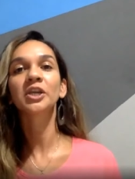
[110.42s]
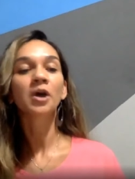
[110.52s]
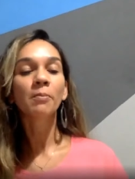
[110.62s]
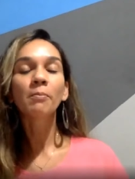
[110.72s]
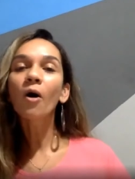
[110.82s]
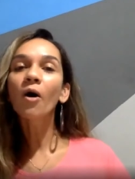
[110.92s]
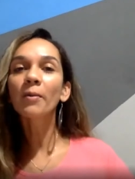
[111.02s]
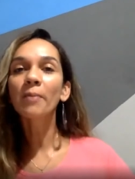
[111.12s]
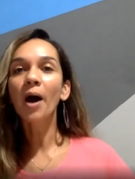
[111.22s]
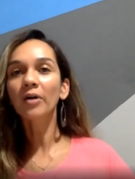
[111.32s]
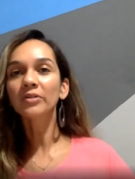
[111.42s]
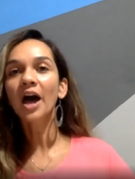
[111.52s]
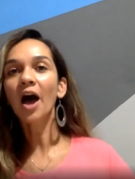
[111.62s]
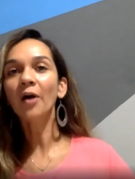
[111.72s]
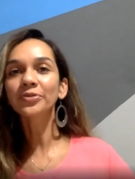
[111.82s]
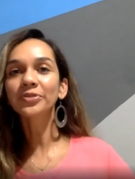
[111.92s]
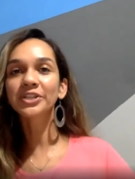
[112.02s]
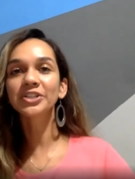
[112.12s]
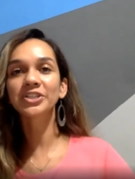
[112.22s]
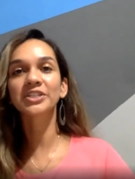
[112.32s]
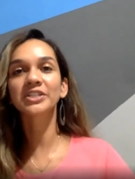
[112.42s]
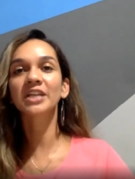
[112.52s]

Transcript: more about how teachers